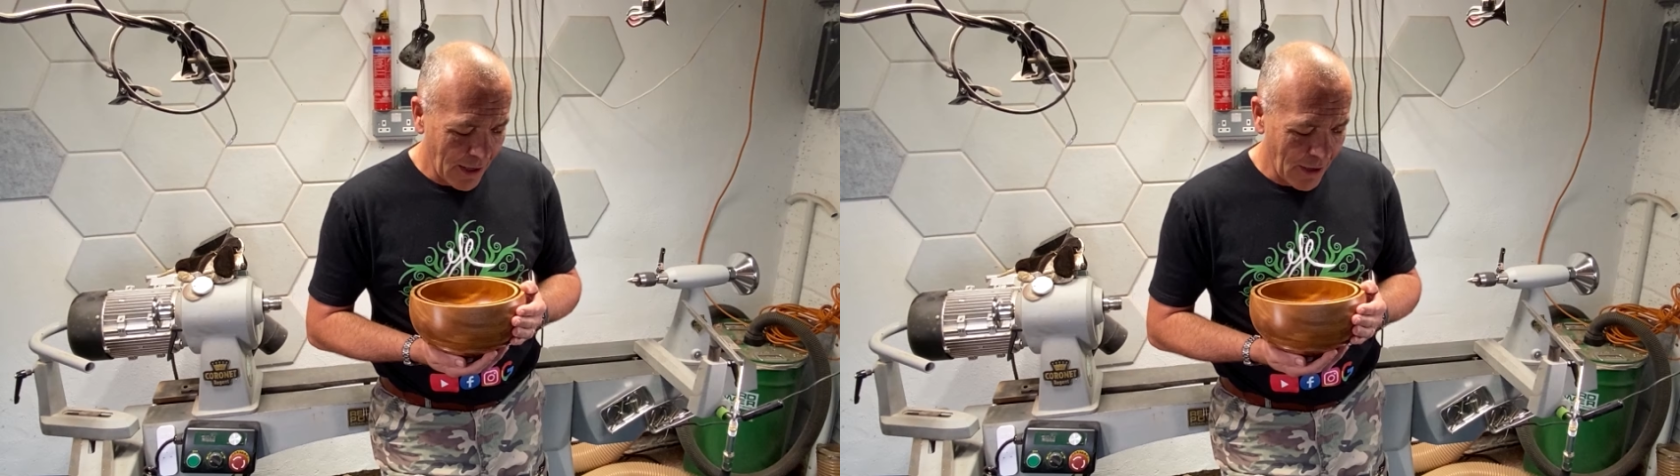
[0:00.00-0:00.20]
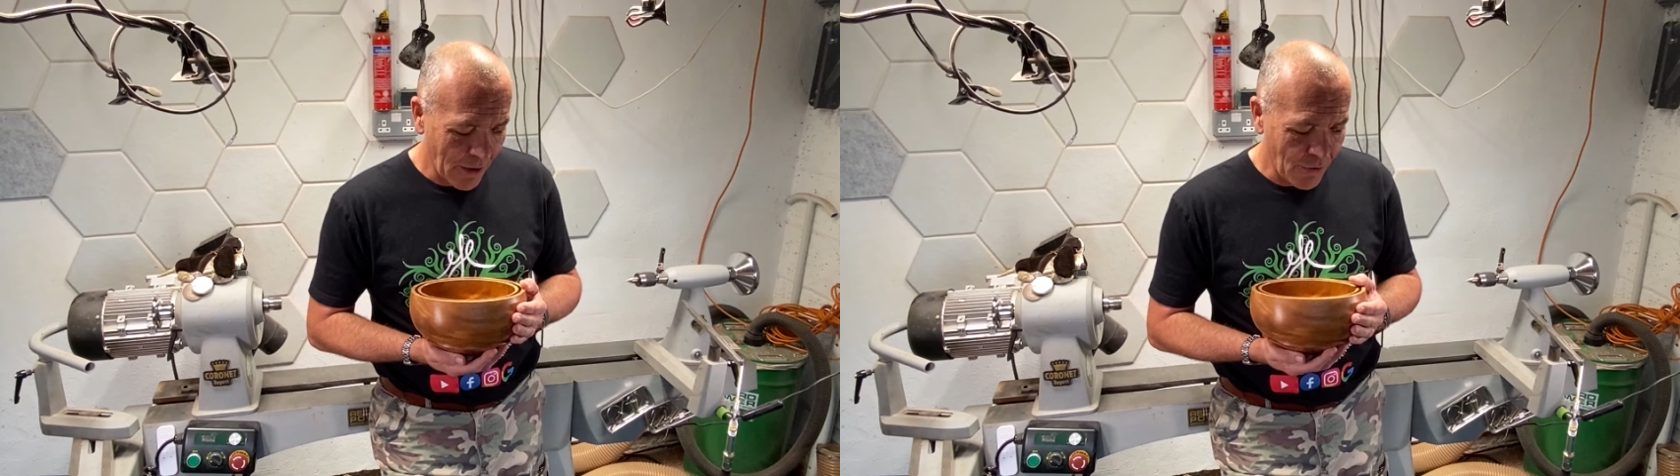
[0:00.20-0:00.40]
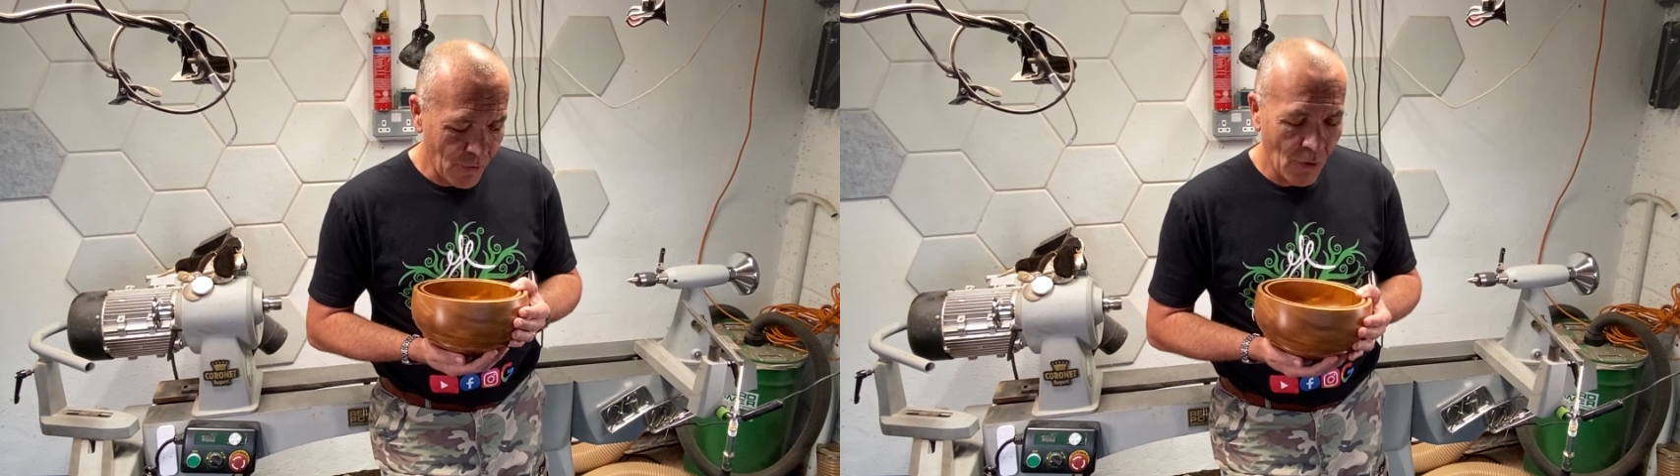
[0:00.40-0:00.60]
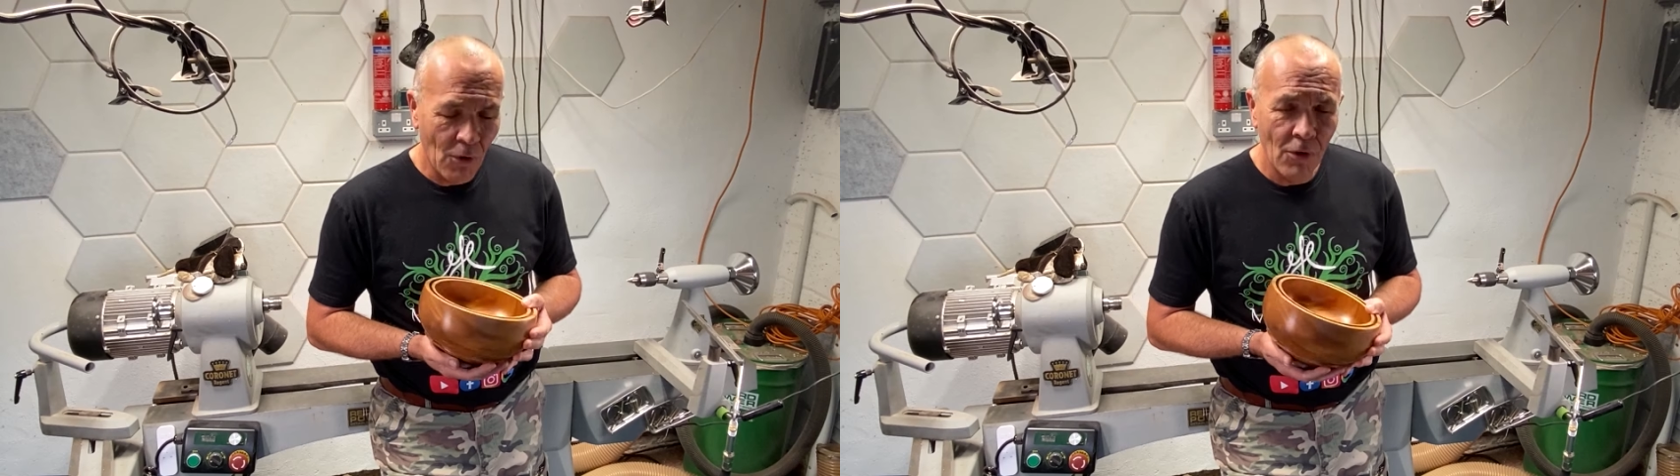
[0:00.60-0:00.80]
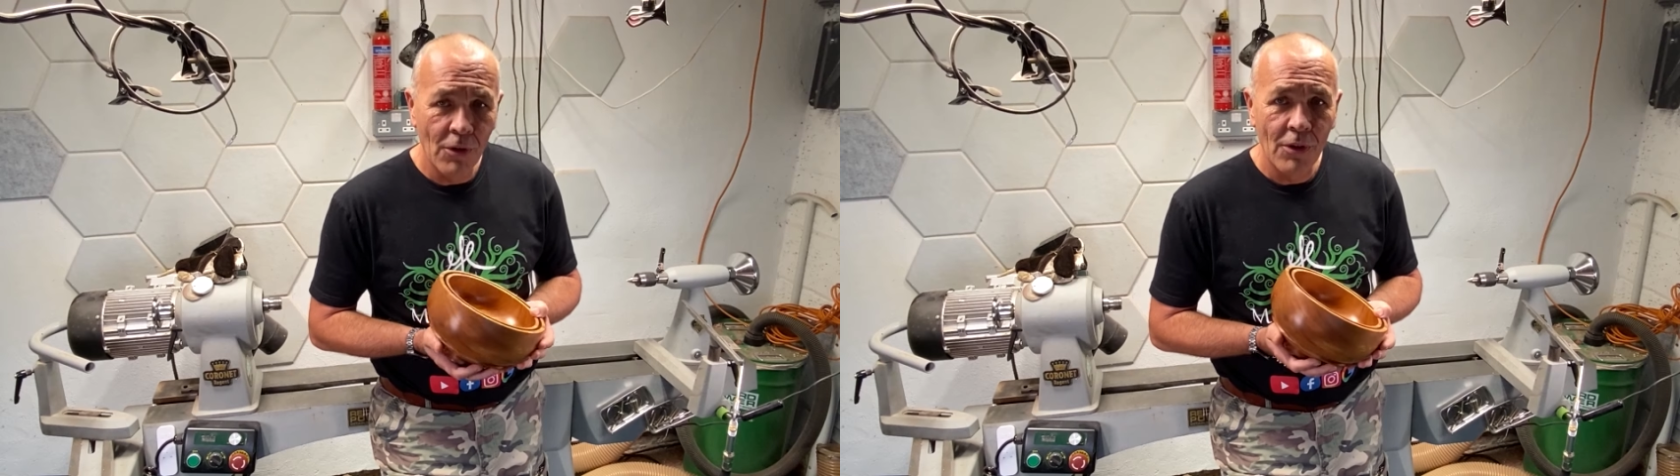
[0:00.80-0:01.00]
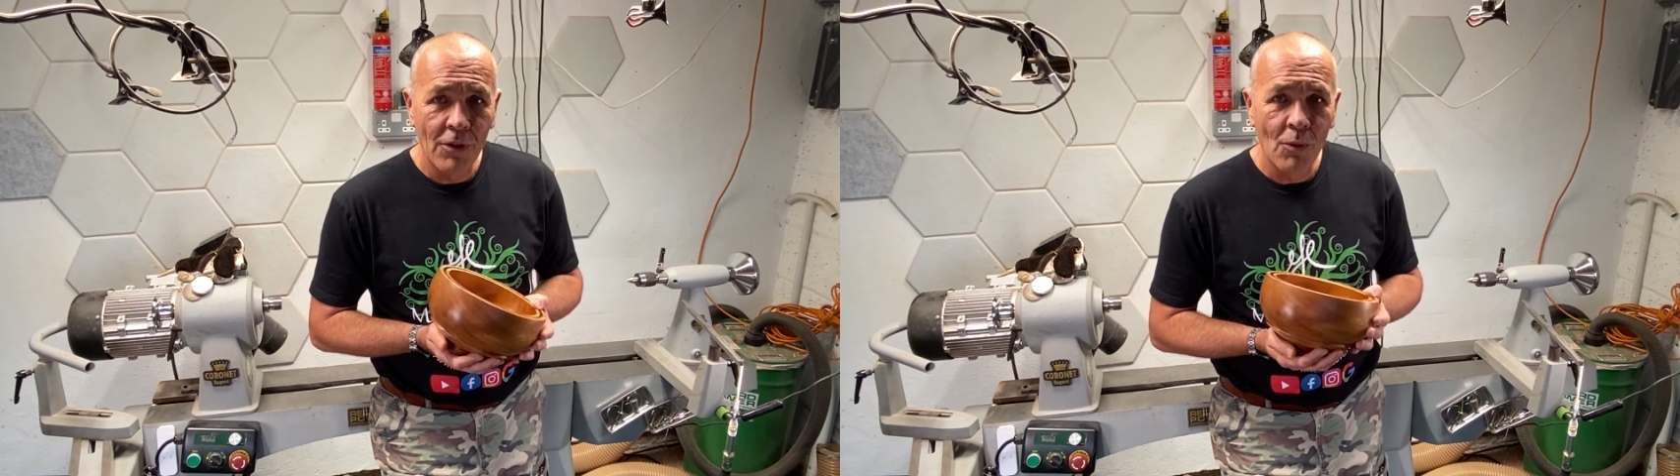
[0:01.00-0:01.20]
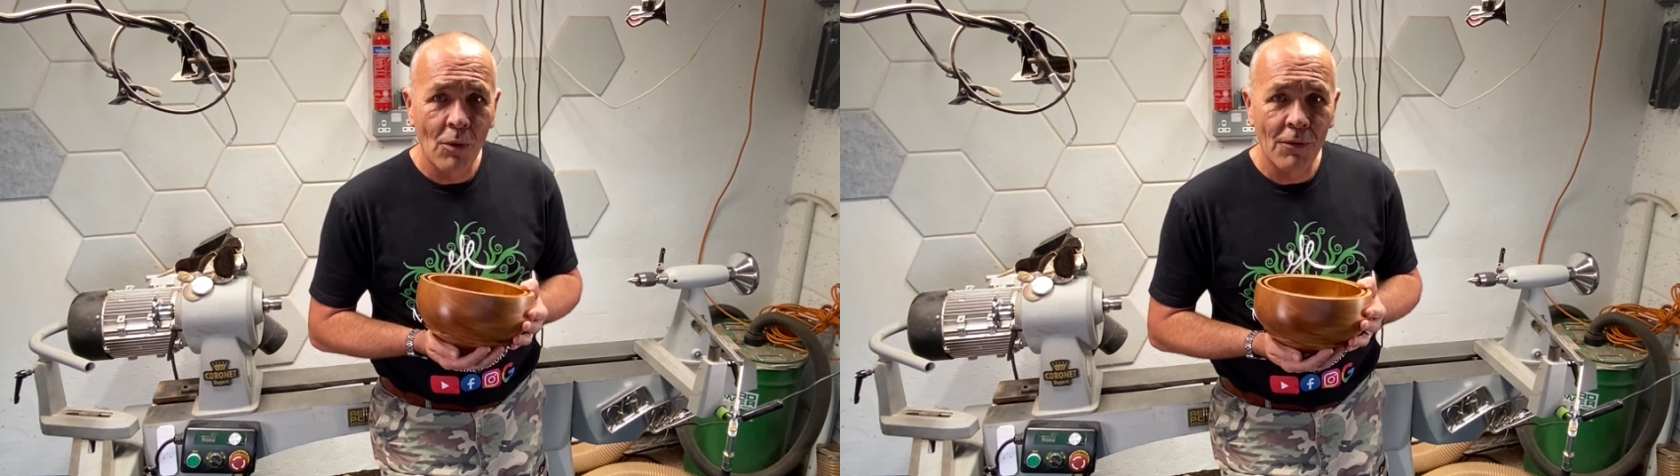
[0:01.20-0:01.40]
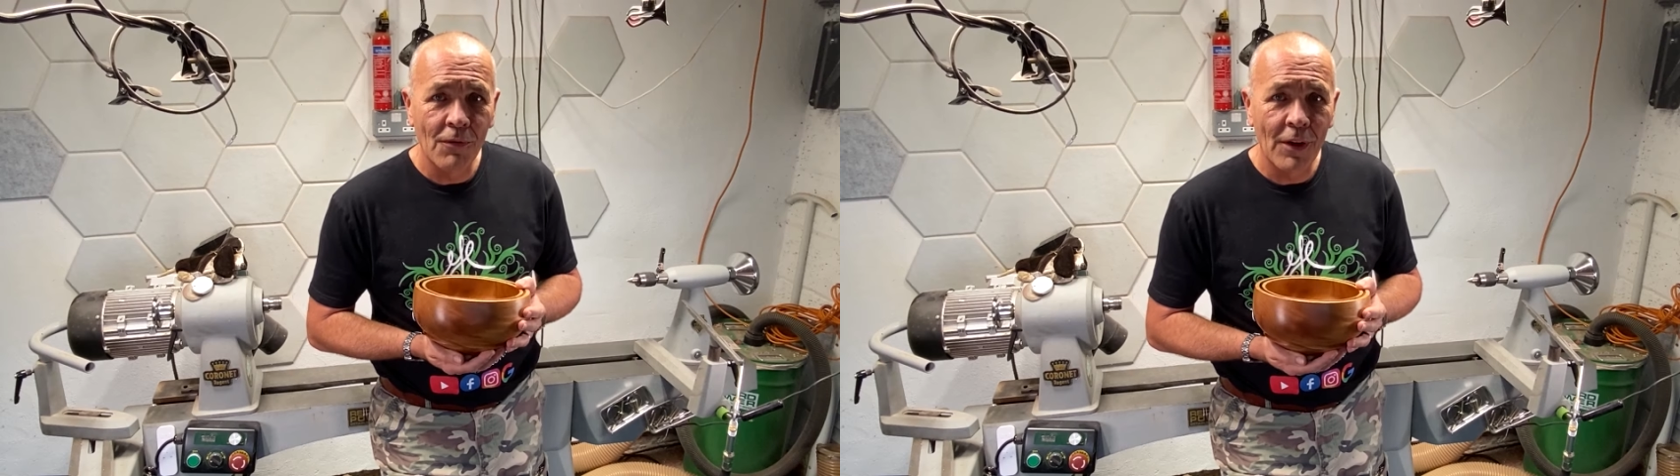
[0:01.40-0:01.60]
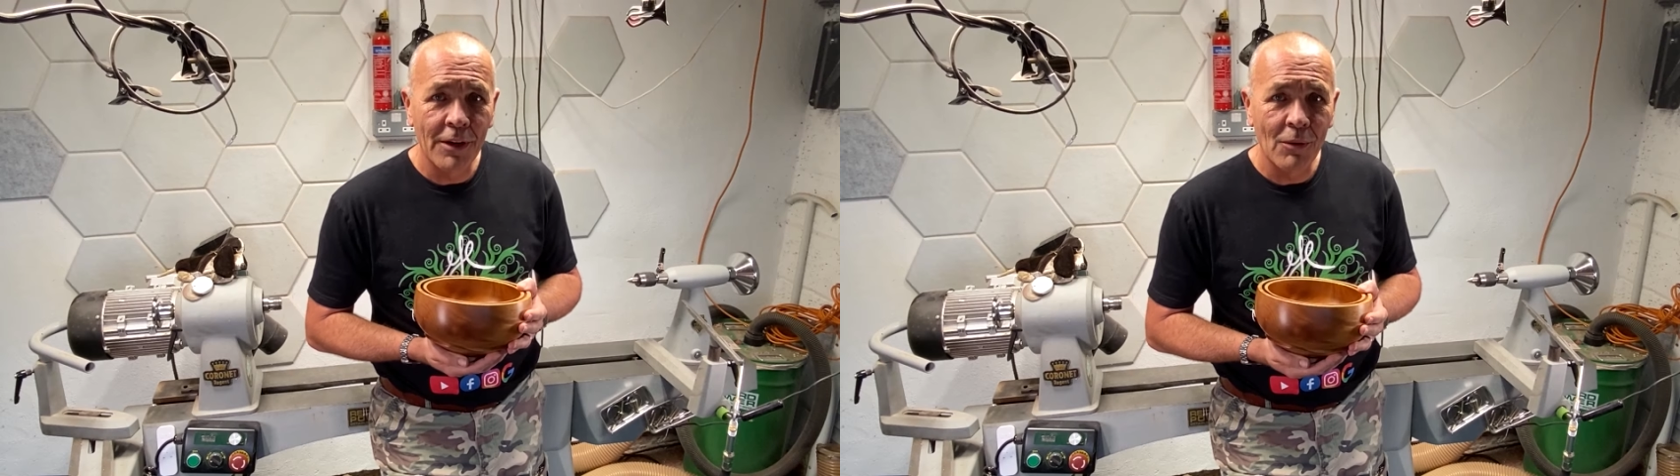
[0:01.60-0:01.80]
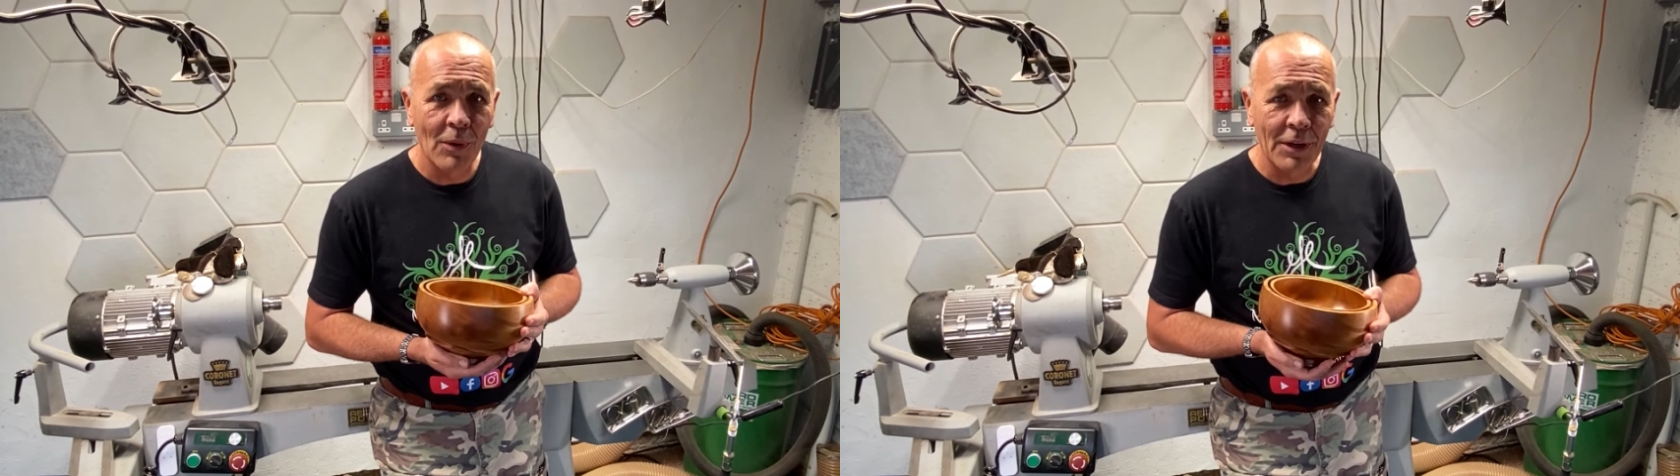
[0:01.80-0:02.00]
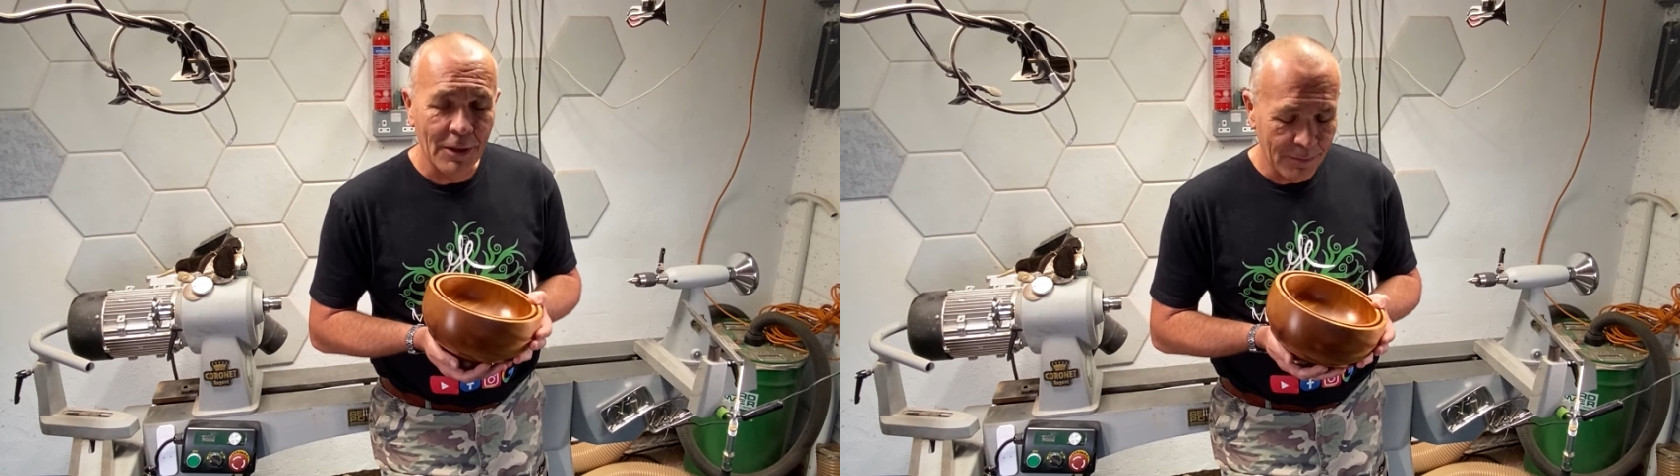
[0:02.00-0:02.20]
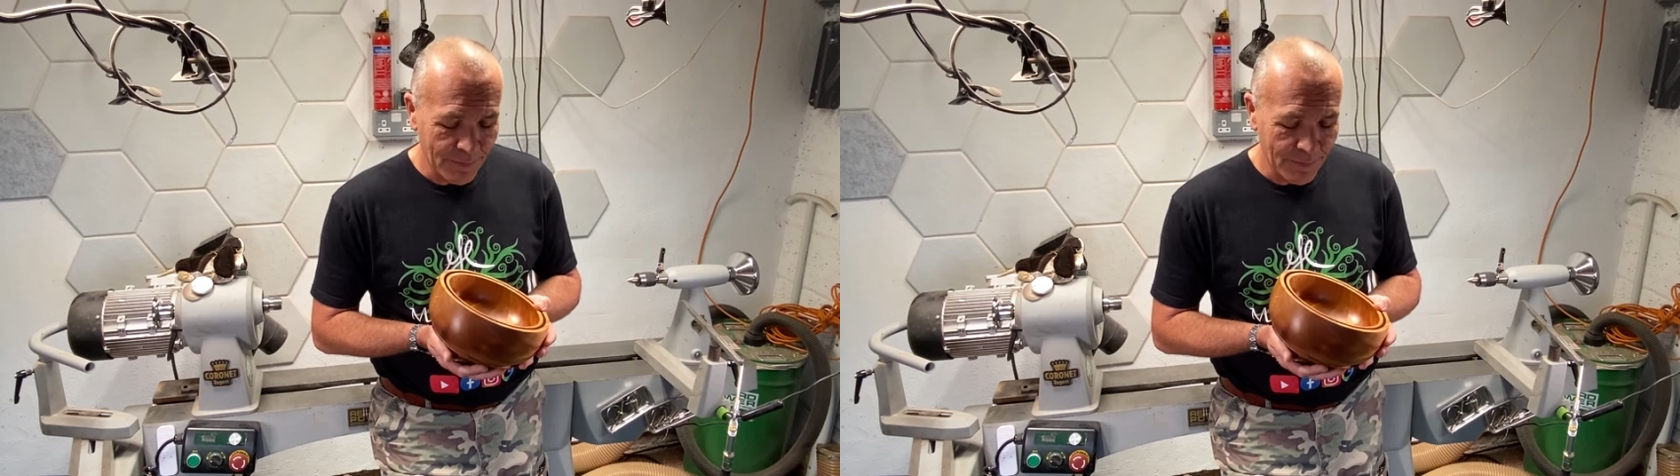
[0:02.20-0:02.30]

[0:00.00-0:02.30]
and draw one final winner.